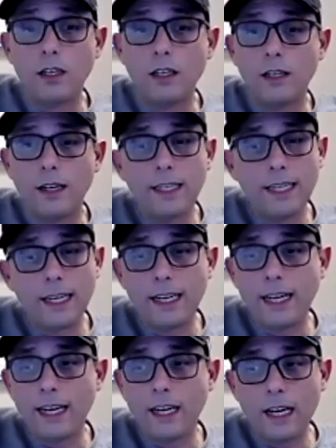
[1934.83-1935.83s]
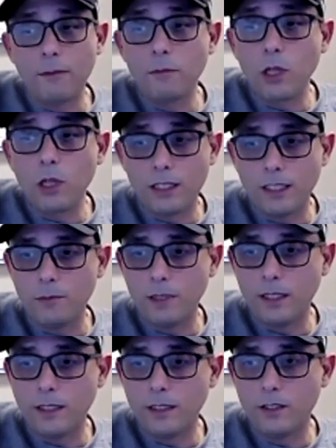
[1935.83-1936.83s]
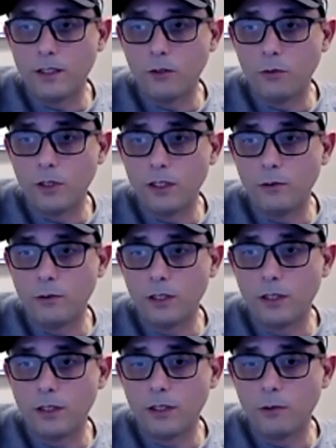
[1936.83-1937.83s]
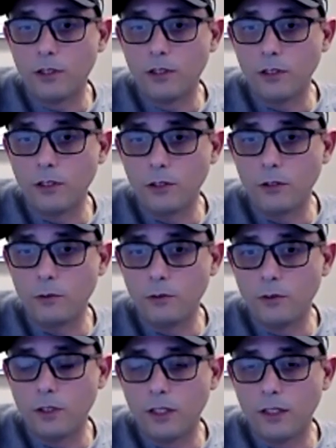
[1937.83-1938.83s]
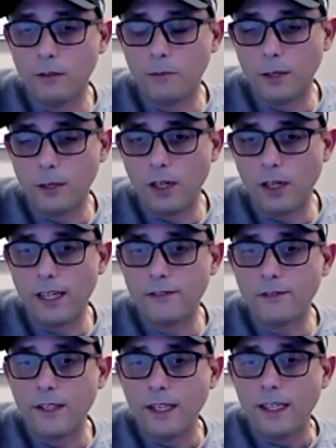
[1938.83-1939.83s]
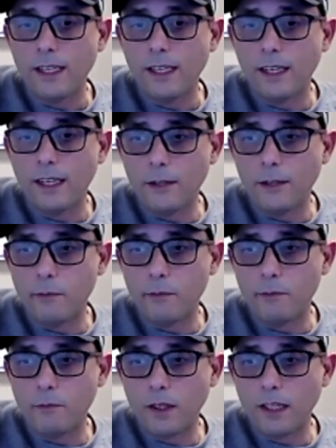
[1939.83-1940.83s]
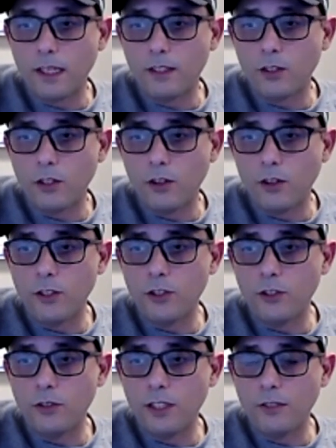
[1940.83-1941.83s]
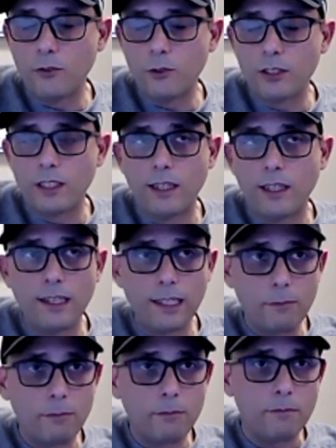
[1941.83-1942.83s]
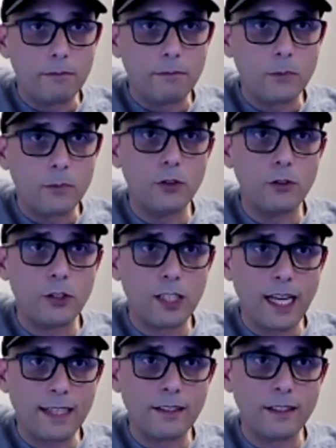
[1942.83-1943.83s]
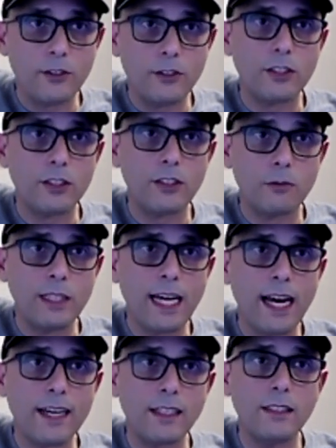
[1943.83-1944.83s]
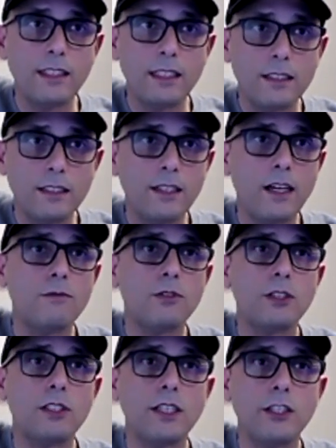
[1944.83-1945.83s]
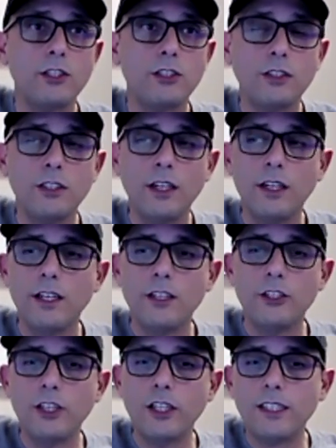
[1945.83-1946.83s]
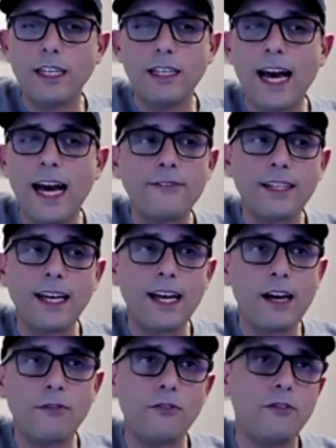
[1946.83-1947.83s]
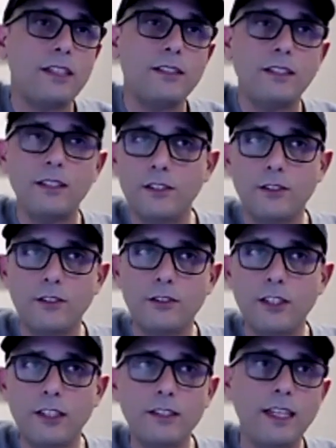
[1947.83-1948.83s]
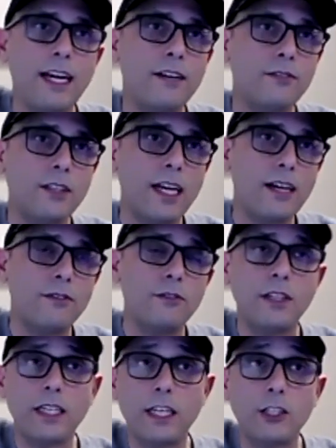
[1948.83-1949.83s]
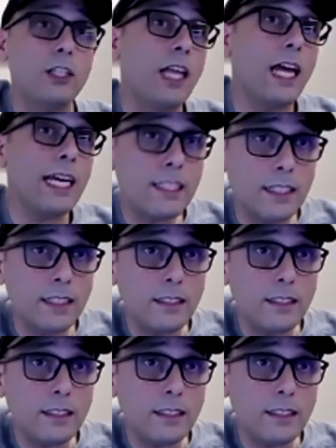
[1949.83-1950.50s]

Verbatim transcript: again, I'm lucky because with with with Lou, uh, my wife, um, as long as you give her time, so mm. you sat there and just we had a decent conversation. She doesn't have to have the fancy dinner. She doesn't have to have the vacation. She likes it.